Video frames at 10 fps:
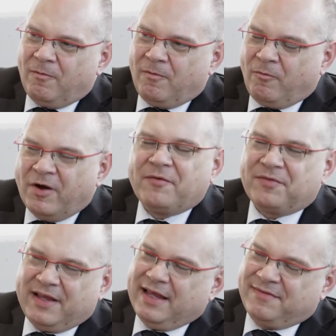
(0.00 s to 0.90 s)
one
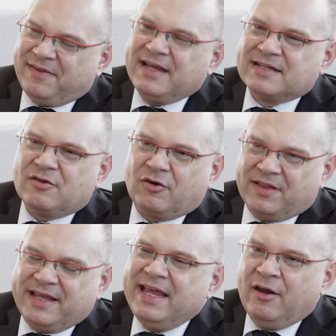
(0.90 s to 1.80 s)
of the things, or
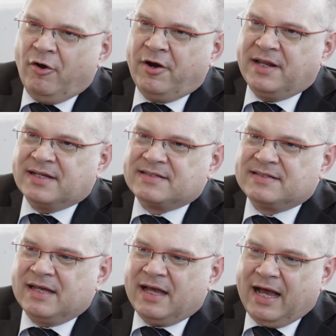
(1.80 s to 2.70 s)
the key
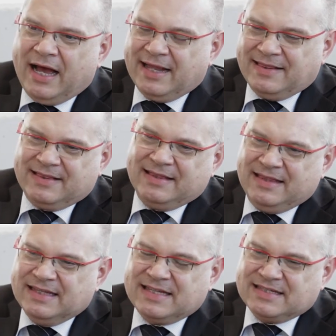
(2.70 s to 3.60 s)
learnings And
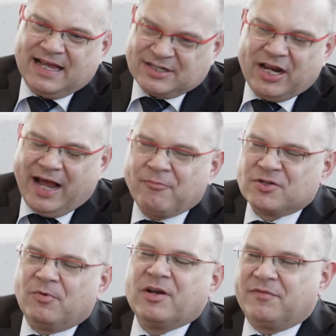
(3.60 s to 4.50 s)
this is actually, I
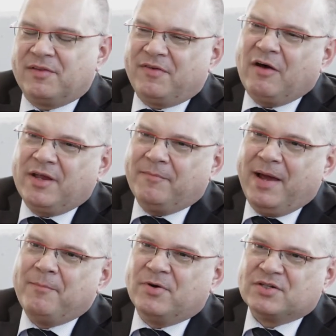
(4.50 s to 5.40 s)
was one of the founding
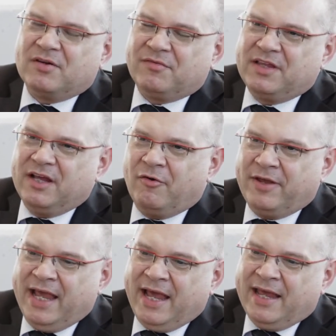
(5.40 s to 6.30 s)
members of the
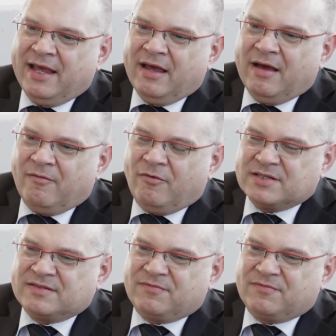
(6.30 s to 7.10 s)
OEA, was